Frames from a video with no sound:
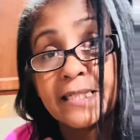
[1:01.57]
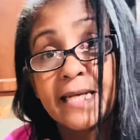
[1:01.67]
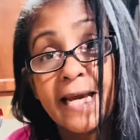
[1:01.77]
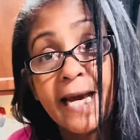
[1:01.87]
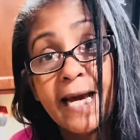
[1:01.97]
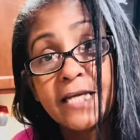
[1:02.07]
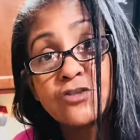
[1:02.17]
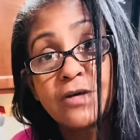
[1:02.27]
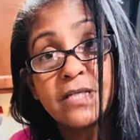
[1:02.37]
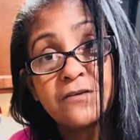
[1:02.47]
then I
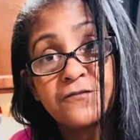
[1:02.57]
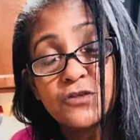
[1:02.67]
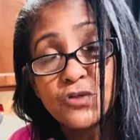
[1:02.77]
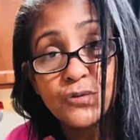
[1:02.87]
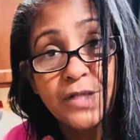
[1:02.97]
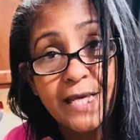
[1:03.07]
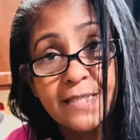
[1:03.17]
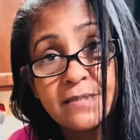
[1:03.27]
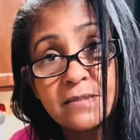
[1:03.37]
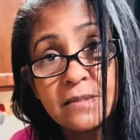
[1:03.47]
hydrate it for 2
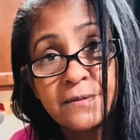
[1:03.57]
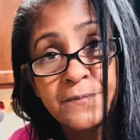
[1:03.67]
days